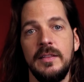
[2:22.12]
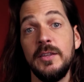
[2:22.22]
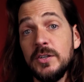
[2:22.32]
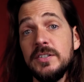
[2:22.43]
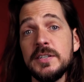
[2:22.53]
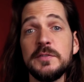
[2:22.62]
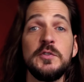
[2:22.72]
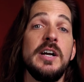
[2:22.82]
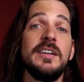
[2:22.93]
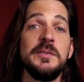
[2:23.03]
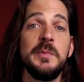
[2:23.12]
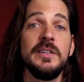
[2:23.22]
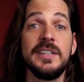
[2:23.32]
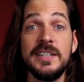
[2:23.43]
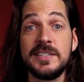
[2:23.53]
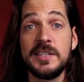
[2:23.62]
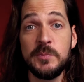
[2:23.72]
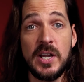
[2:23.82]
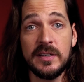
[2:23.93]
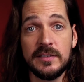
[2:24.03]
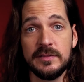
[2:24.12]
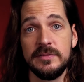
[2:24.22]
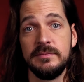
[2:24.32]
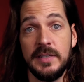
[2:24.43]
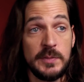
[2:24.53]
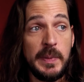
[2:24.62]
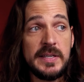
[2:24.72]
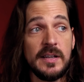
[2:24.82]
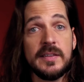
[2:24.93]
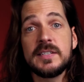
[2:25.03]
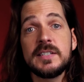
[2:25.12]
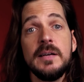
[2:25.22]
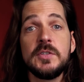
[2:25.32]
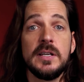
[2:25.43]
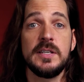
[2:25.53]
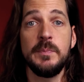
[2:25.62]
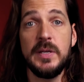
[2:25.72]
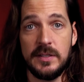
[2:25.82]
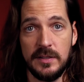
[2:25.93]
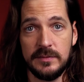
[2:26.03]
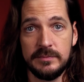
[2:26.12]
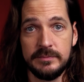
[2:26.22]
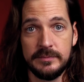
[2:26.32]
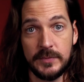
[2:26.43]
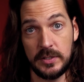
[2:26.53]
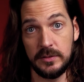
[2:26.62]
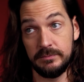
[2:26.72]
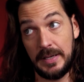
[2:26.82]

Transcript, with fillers: The goodness of chocolate milk is subjective. It's based on the subject's opinion. So